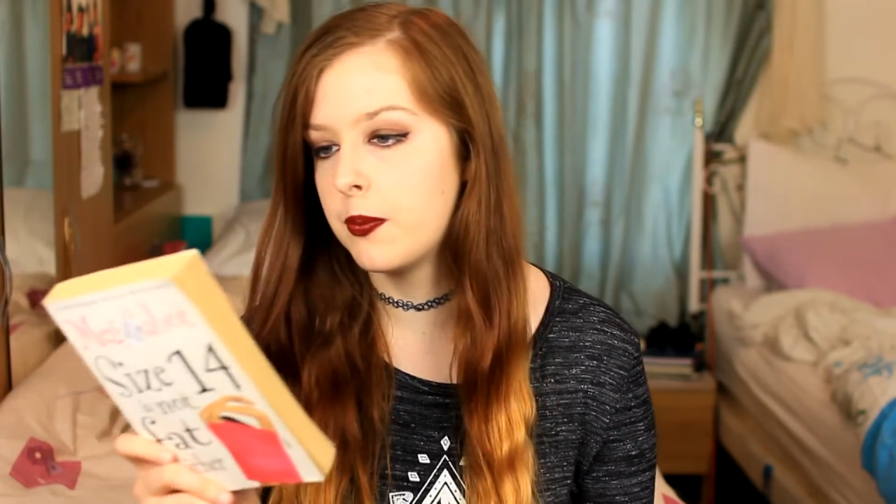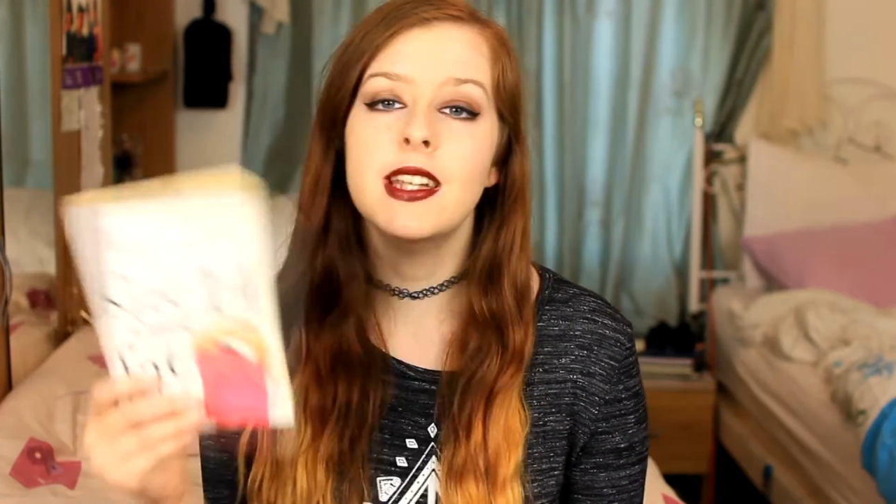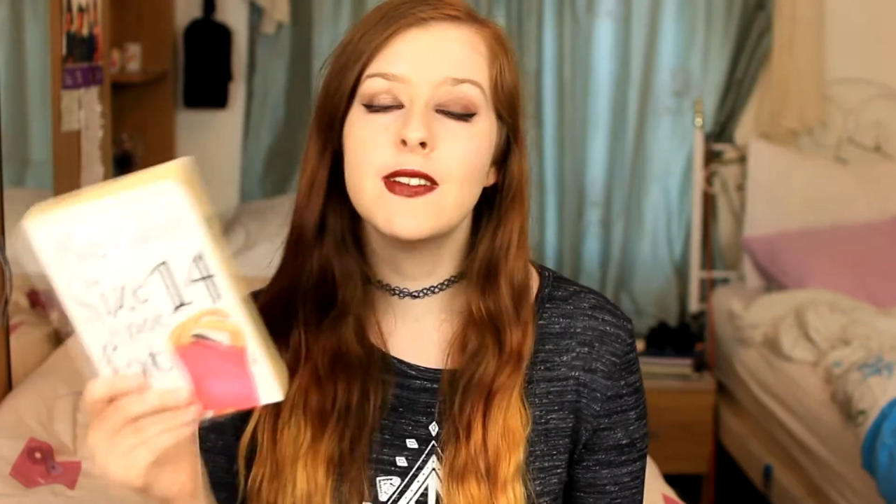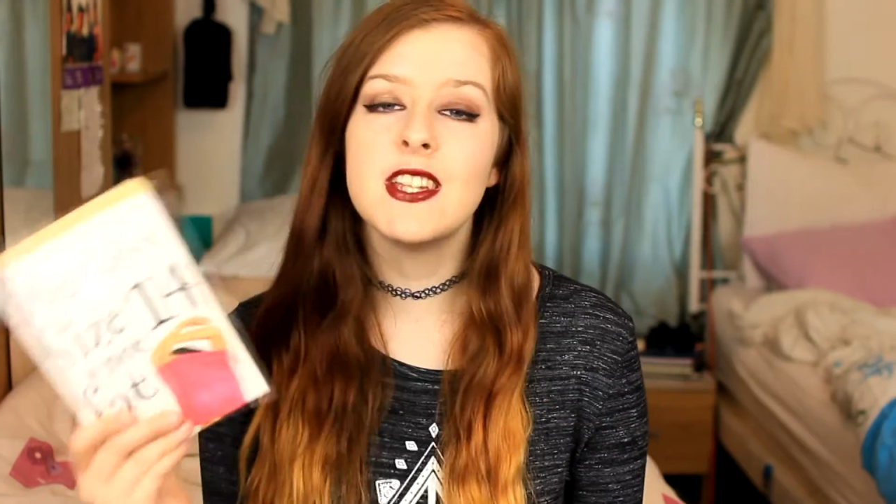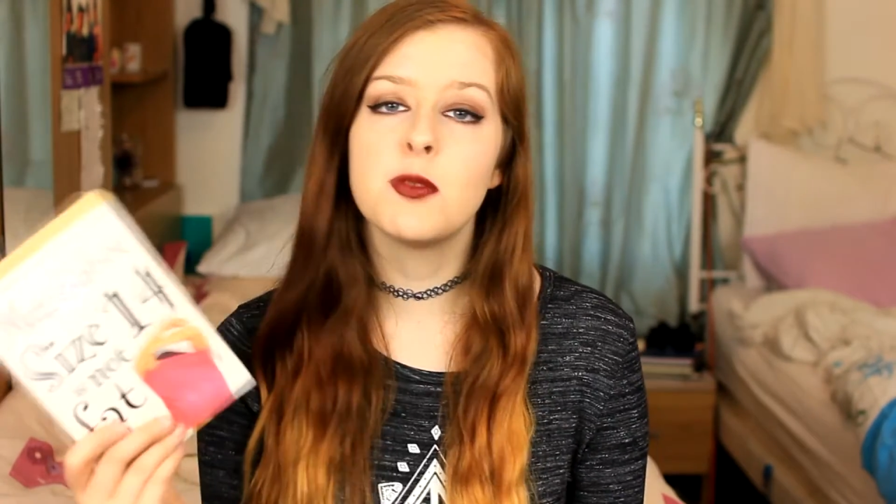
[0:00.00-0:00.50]

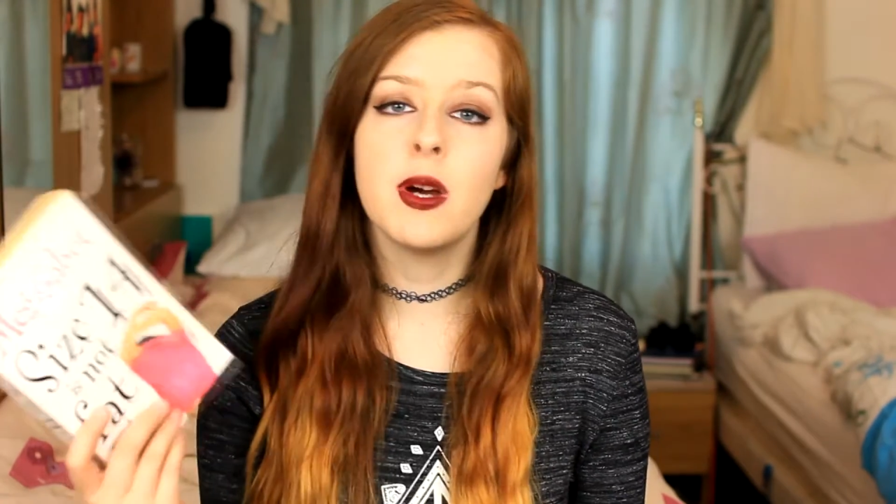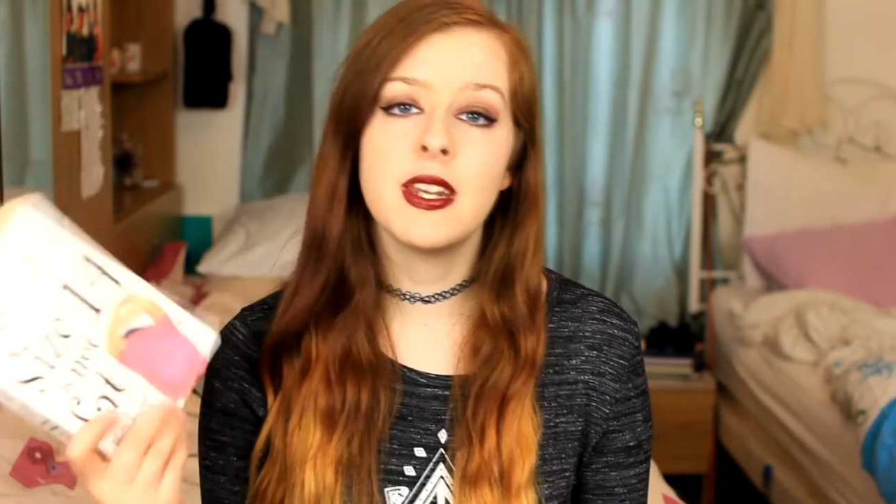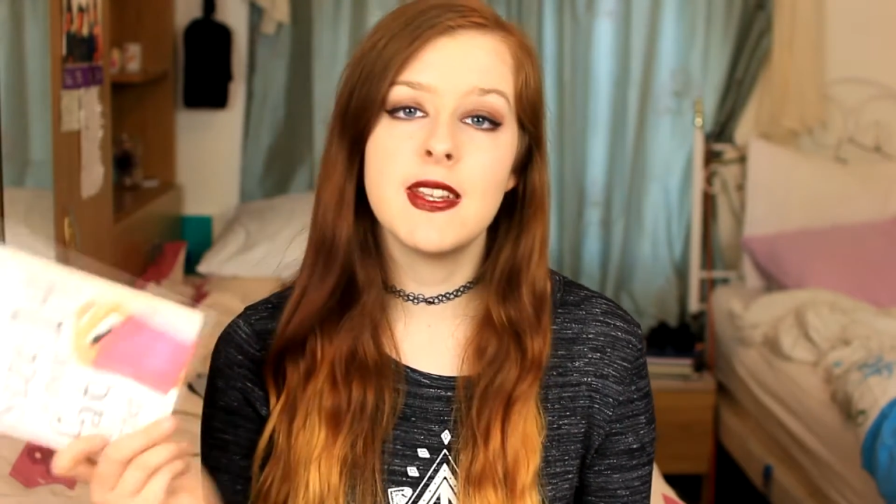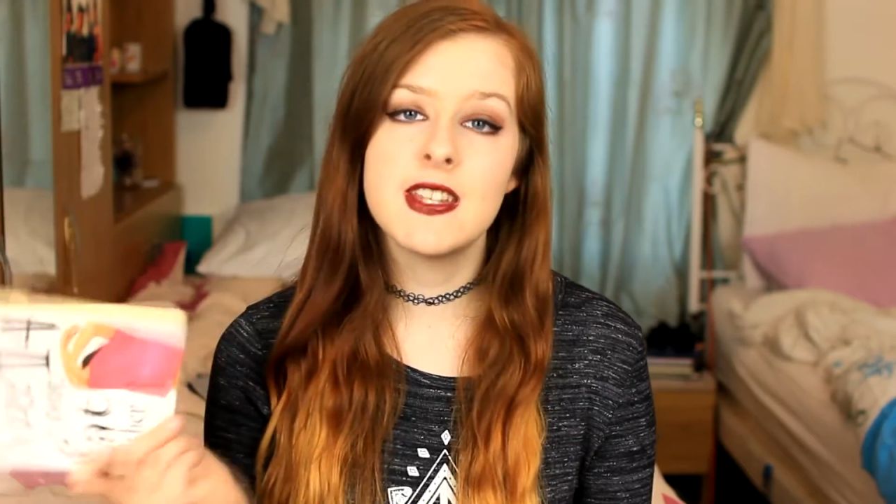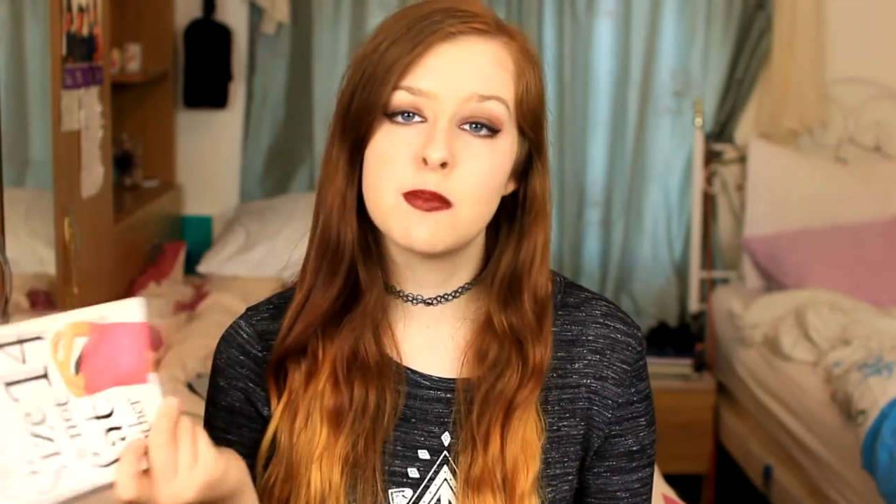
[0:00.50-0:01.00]
Now this one
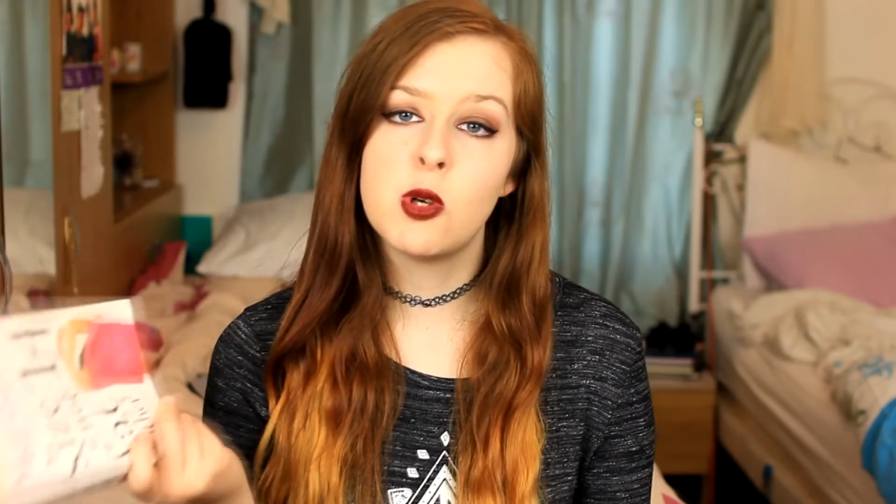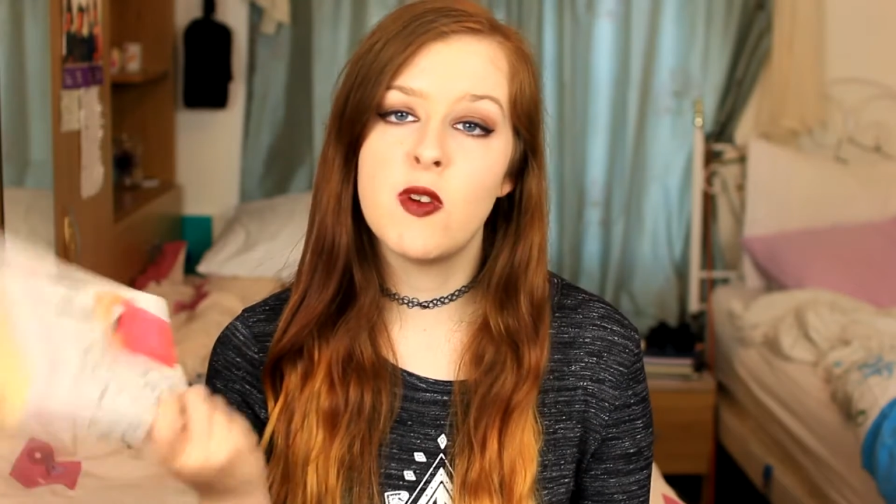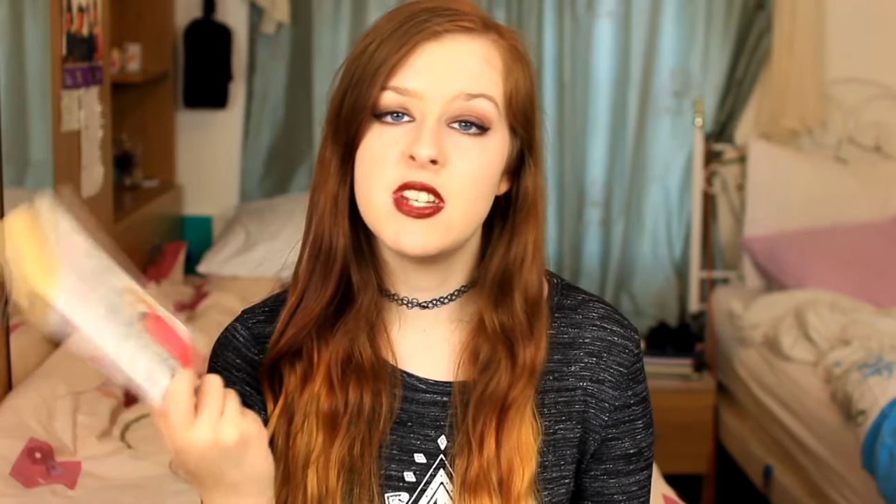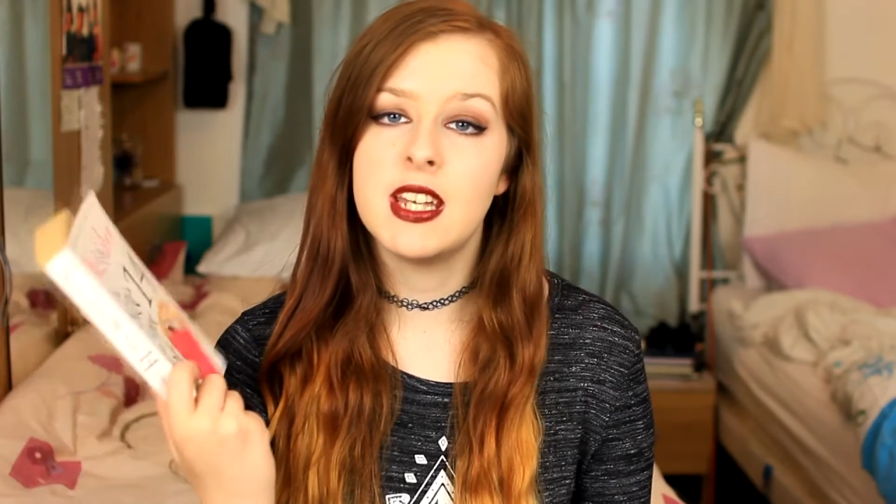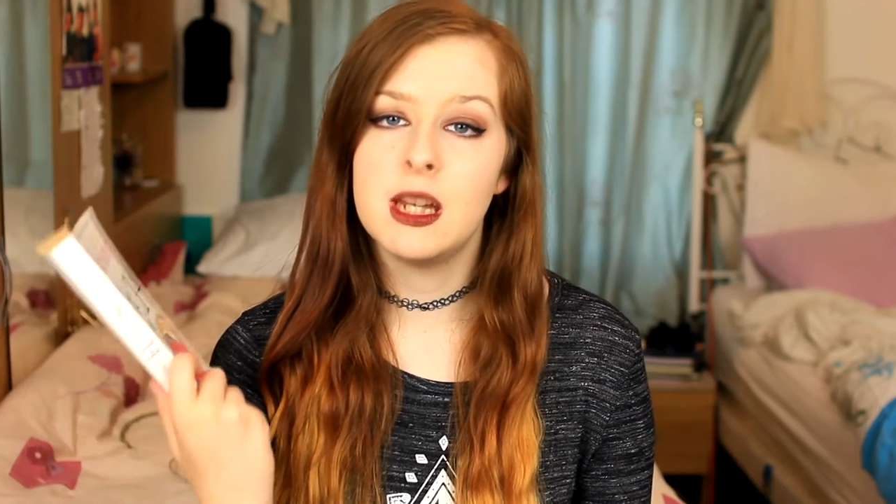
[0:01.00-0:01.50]
is more of
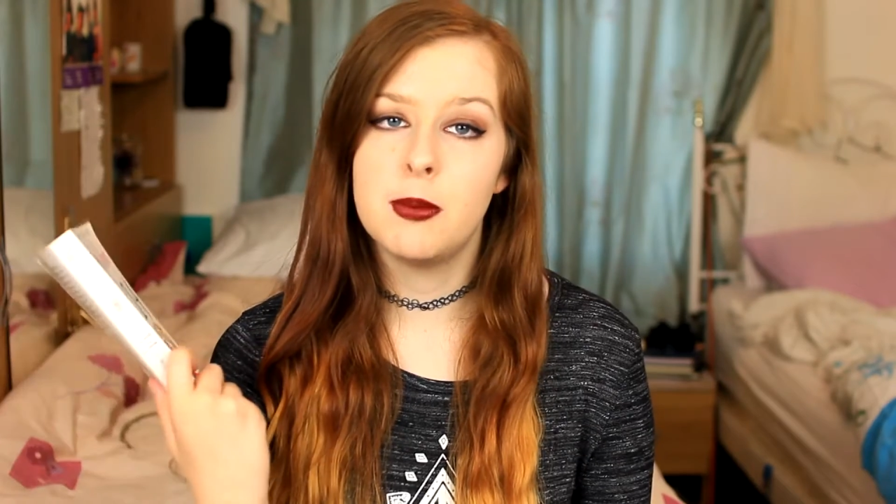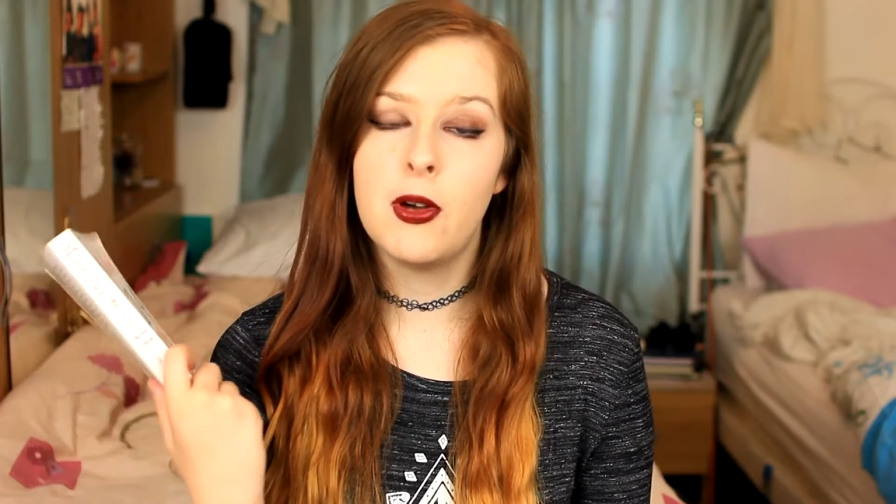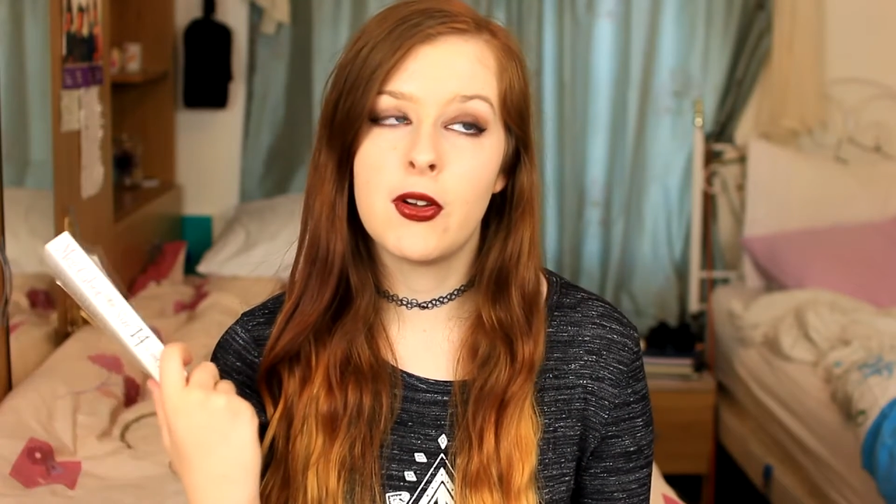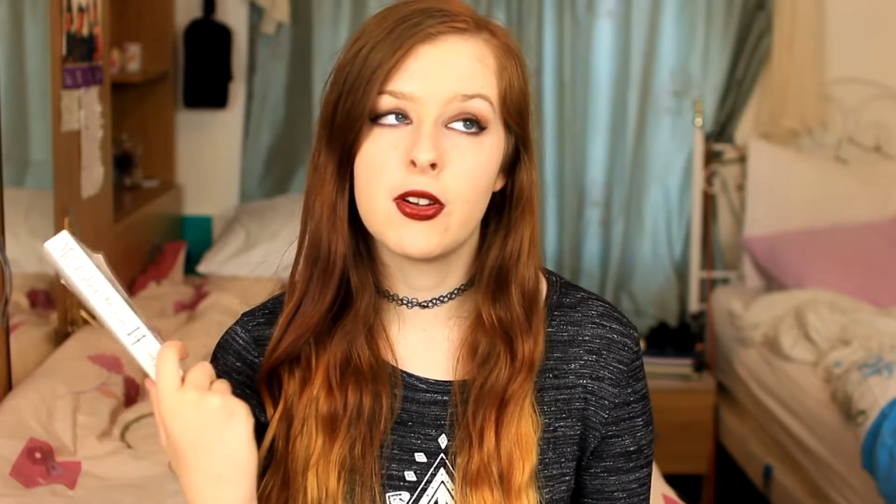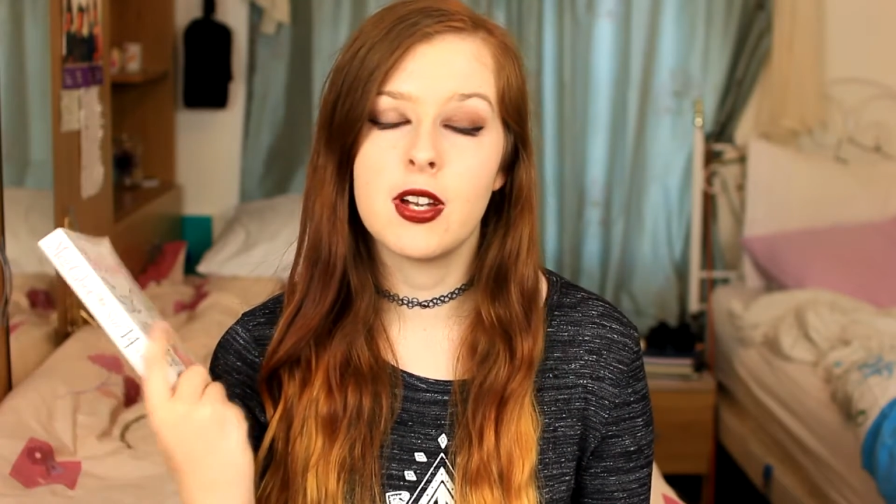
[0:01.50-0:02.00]
a teeny
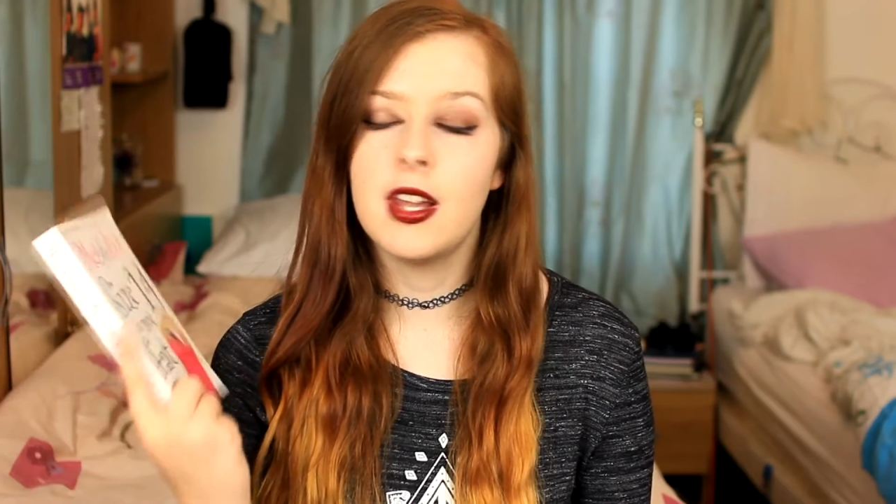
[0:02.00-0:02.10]
book,